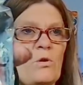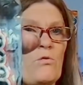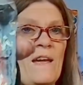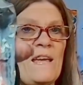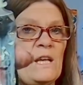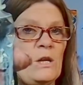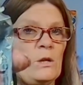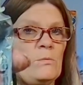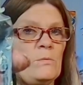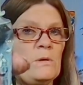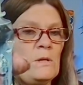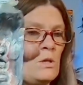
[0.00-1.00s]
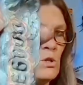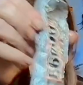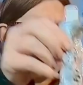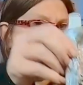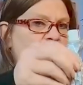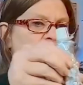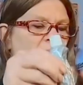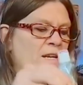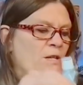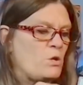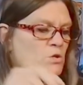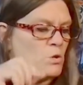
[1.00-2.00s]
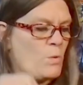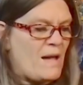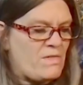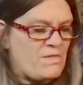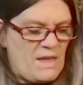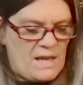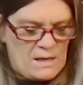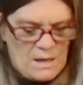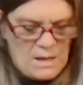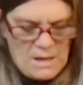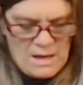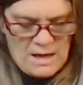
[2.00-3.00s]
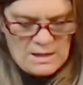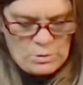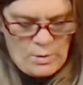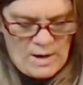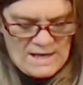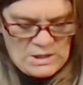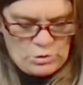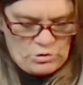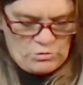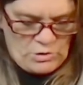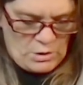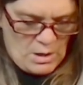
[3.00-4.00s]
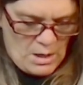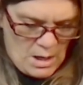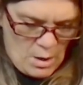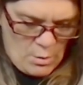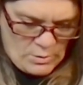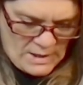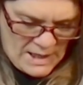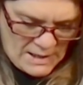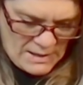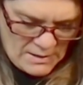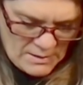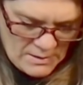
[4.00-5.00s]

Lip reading: Great glue. Doesn't have a fine nozzle, quite thick and quite industrial. Okay.